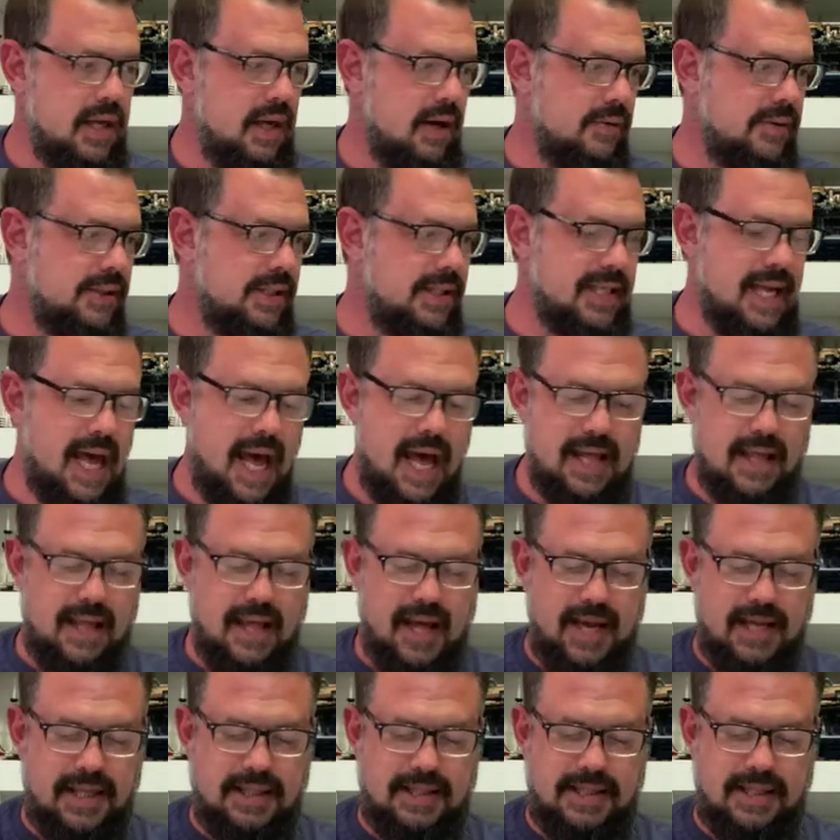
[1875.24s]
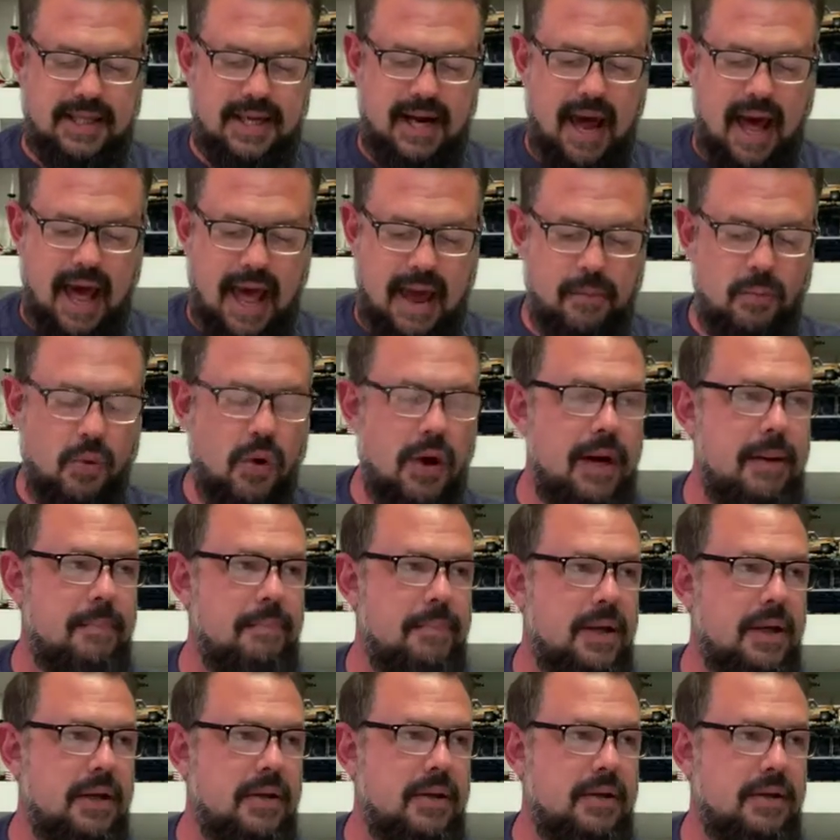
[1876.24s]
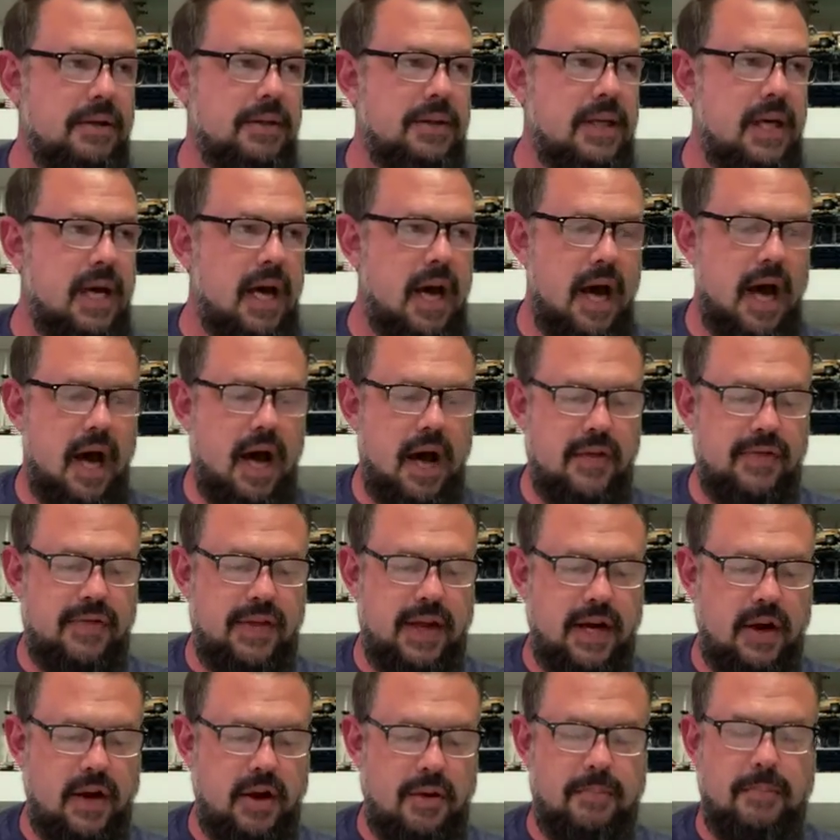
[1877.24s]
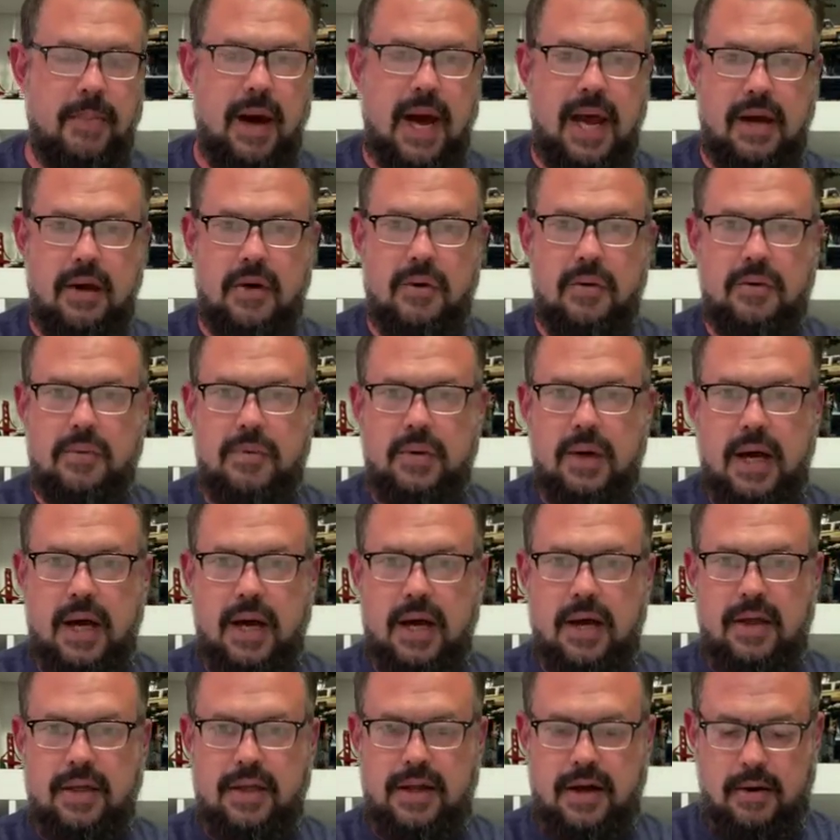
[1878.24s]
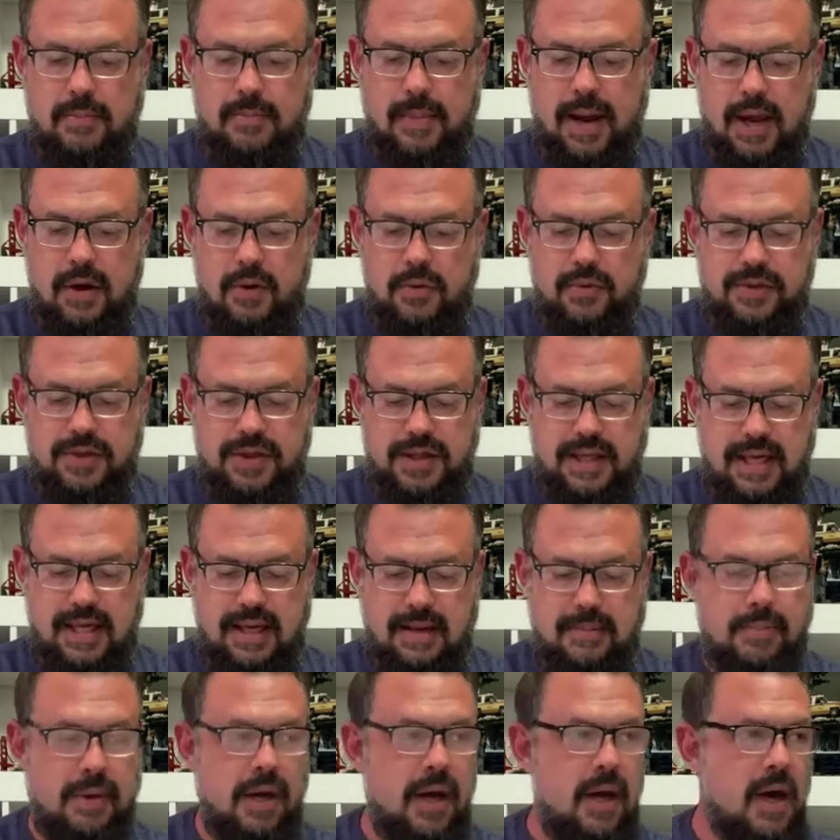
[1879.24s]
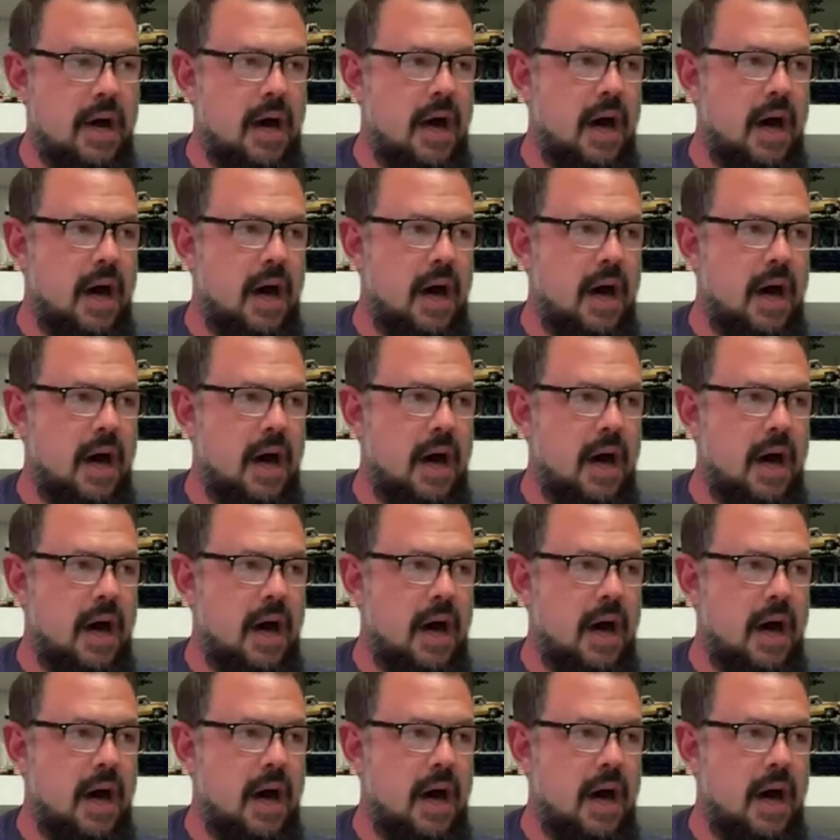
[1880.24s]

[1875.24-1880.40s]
skylines that I want to build, that are my own theme.